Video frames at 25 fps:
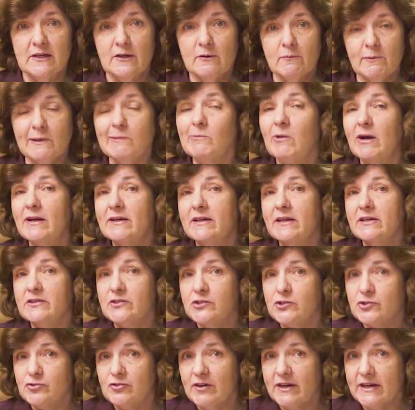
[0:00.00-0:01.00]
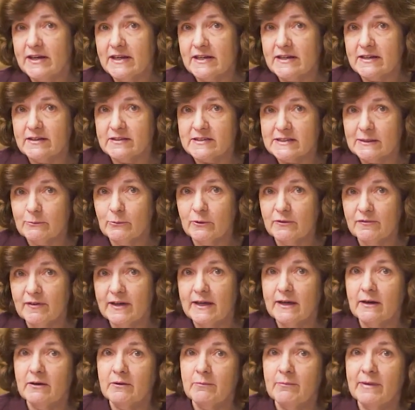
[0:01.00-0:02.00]
We might need to train some of
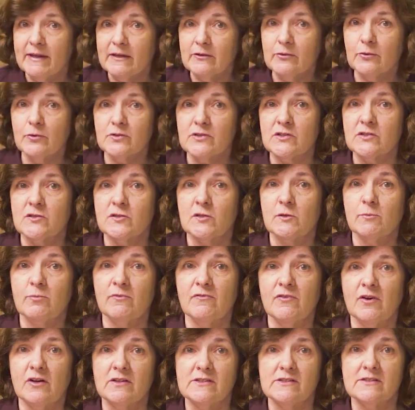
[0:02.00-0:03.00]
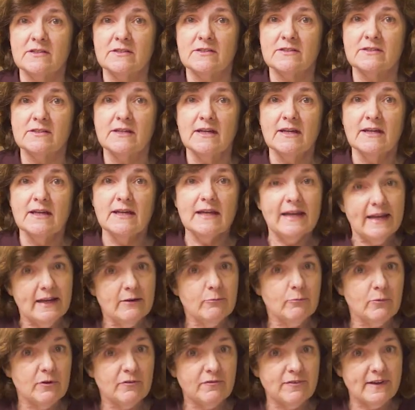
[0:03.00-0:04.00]
our mentors and supervisors
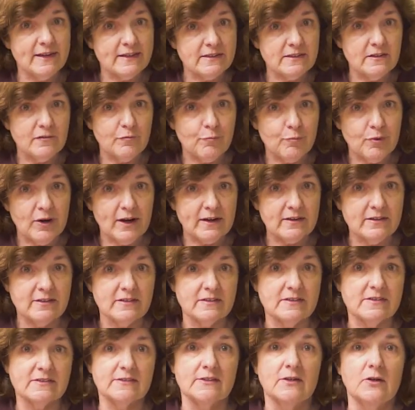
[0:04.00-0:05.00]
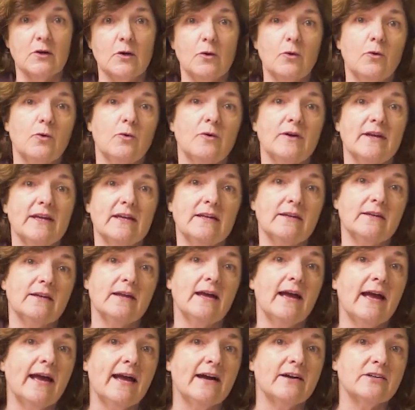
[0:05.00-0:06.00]
in reflective practice or in
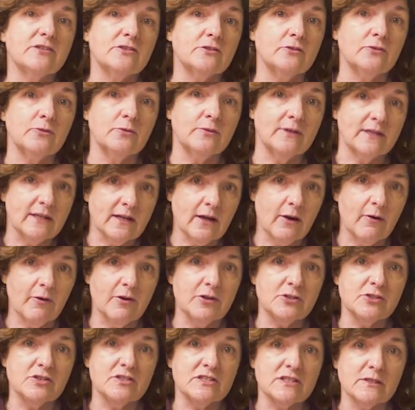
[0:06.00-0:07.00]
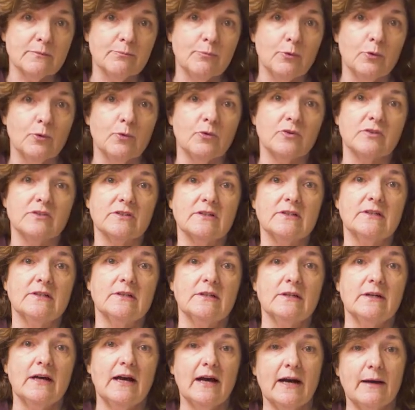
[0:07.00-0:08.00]
how to encourage and support
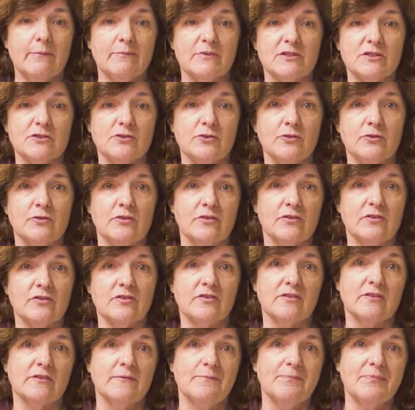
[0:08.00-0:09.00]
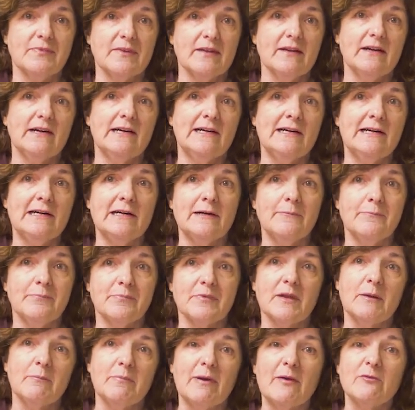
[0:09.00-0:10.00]
students.
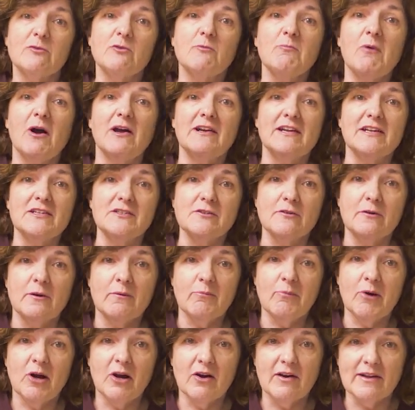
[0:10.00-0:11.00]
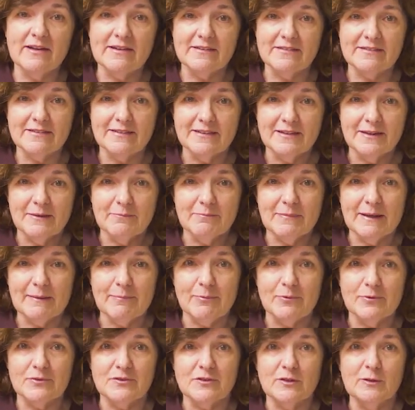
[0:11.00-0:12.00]
Perhaps we might need to remind
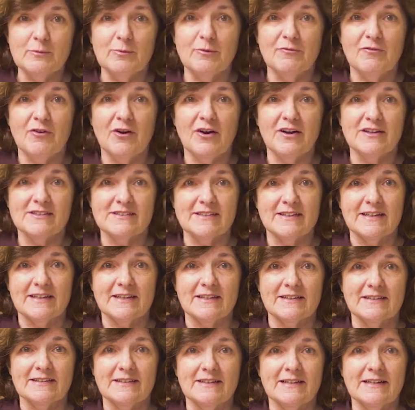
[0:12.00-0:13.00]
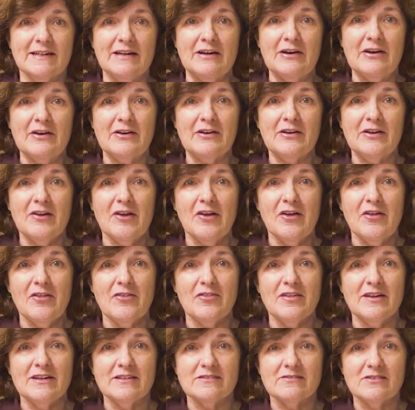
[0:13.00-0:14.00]
people supervising
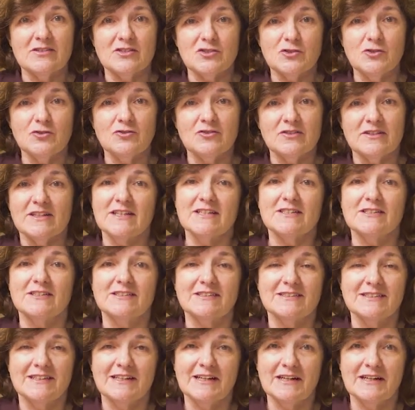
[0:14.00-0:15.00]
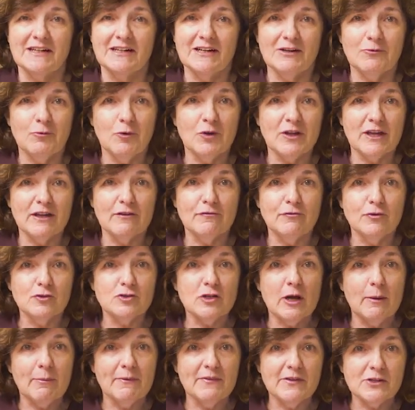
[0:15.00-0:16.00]
that the student isn't working
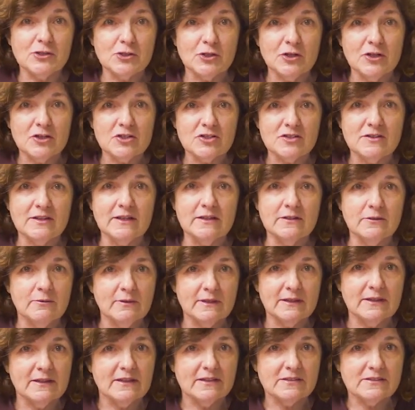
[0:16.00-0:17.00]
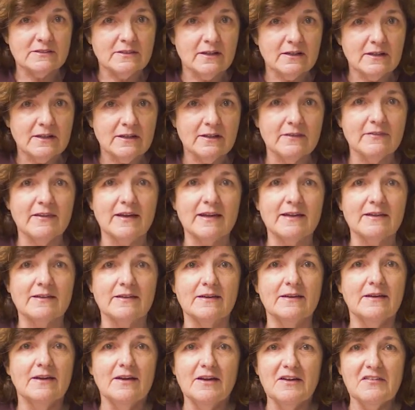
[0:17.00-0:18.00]
full-time in the church, they're doing their study and
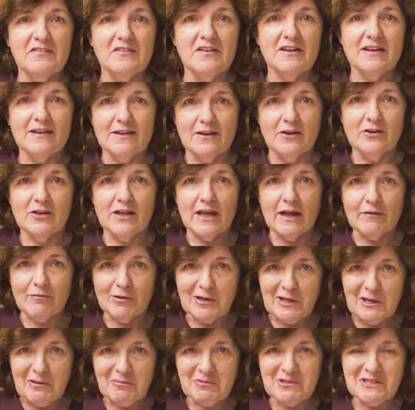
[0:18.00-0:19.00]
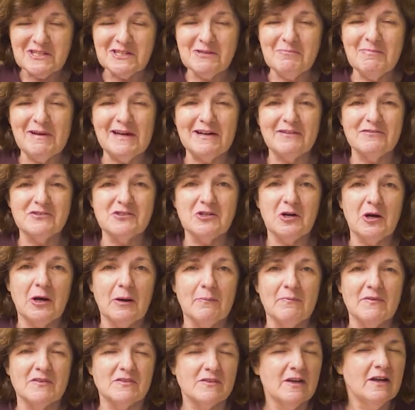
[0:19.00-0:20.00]
they only have a limited amount of time.
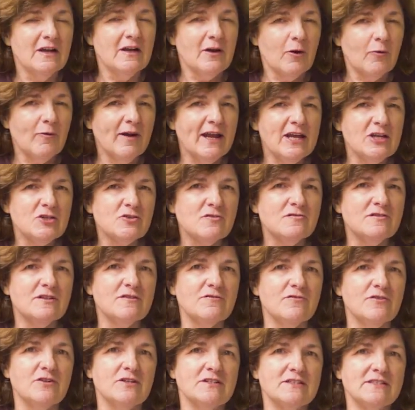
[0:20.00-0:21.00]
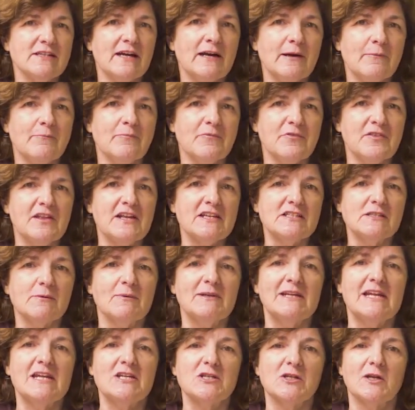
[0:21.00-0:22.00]
There's a range of different things that we
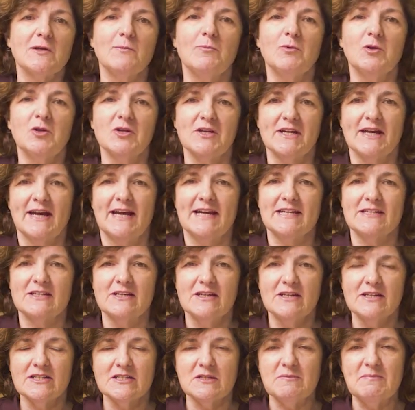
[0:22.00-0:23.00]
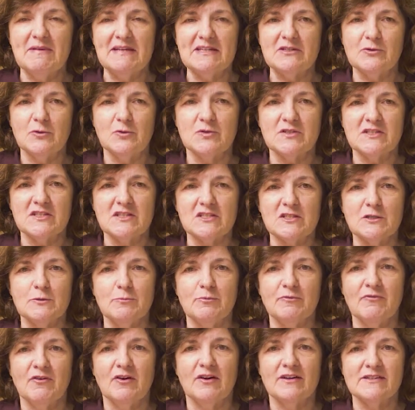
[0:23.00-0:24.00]
need to communicate to mentors and
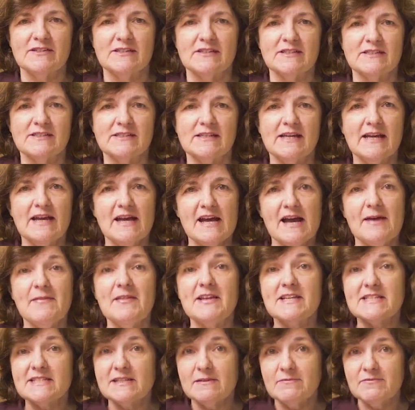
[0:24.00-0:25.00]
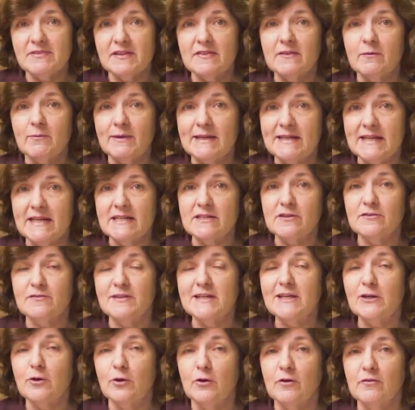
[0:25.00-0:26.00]
supervisors, and that's something that we need to
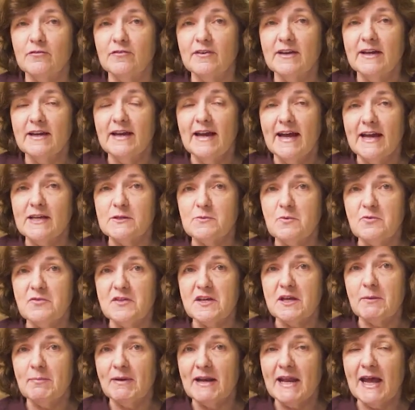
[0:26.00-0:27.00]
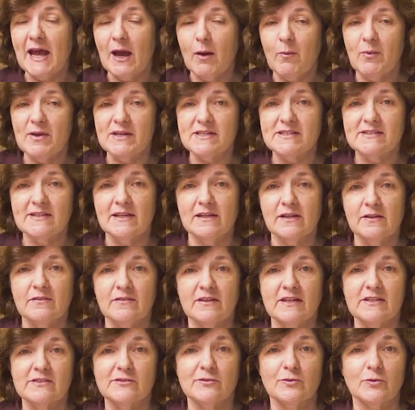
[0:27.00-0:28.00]
think of as we think about how we're setting
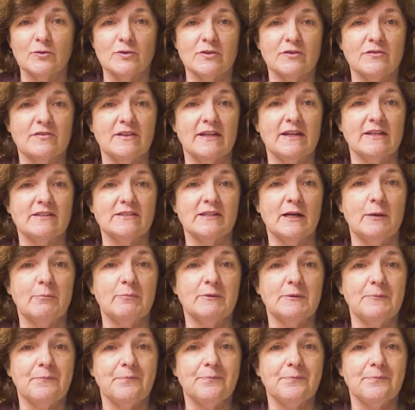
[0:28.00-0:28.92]
these sorts of things up.